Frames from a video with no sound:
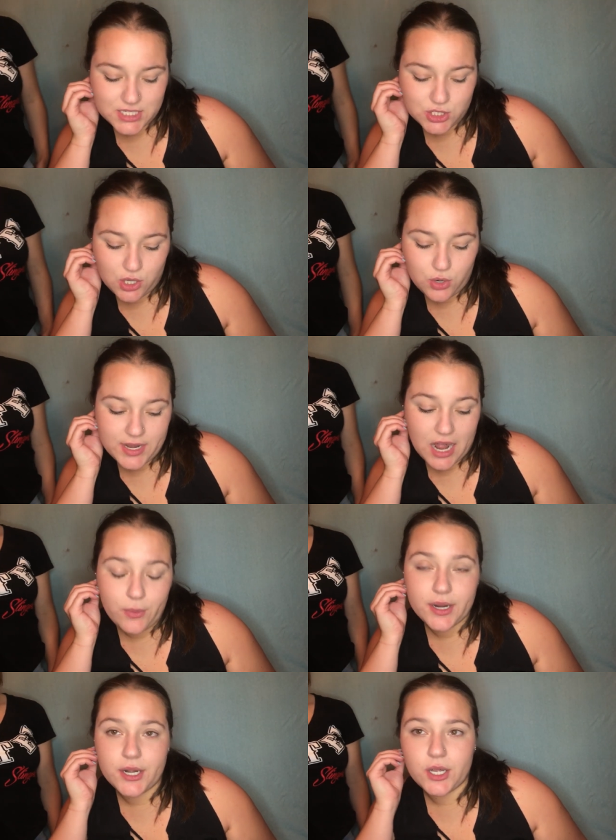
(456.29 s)
so now we're
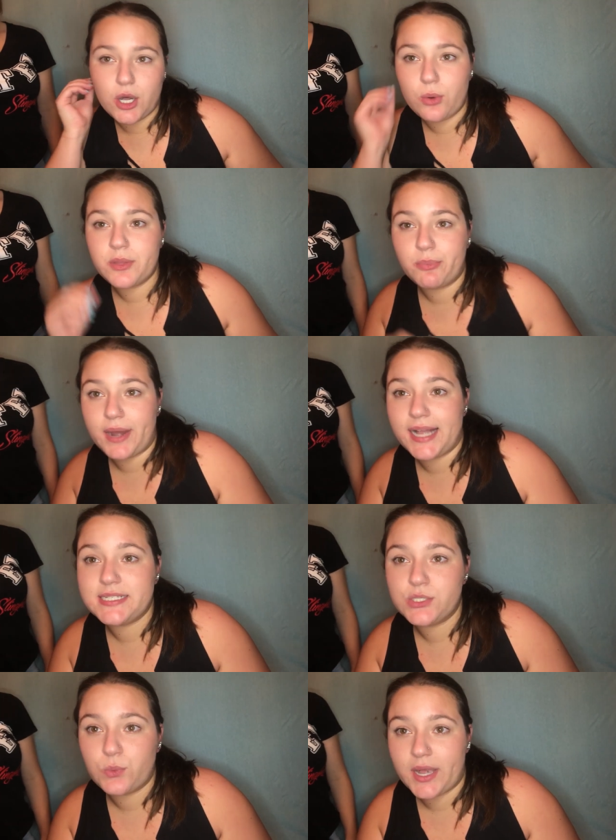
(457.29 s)
gonna go with
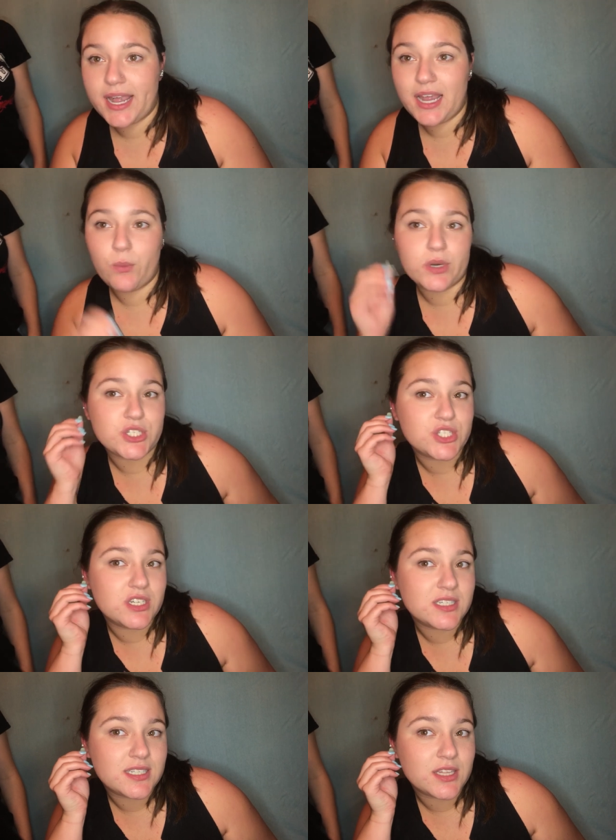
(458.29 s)
Brandon's way. We're just gonna
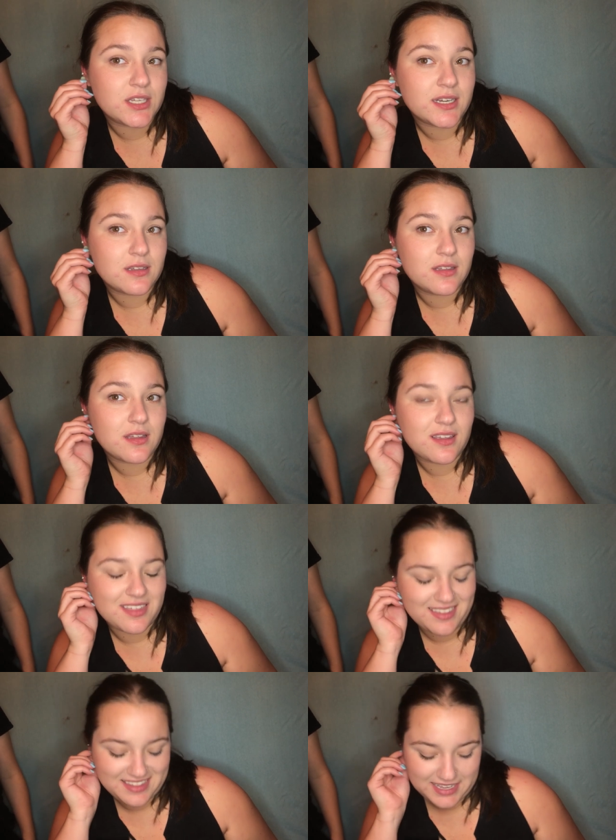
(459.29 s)
stick the
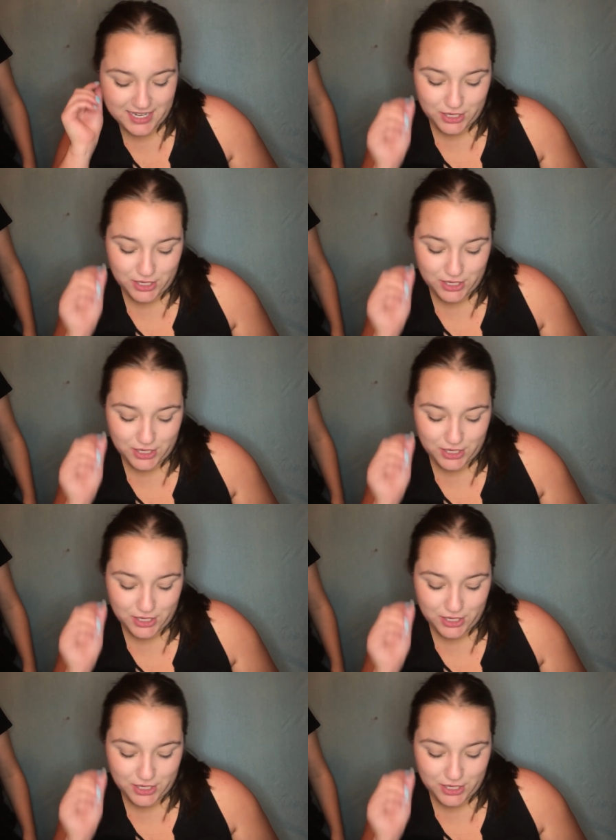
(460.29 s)
the ear.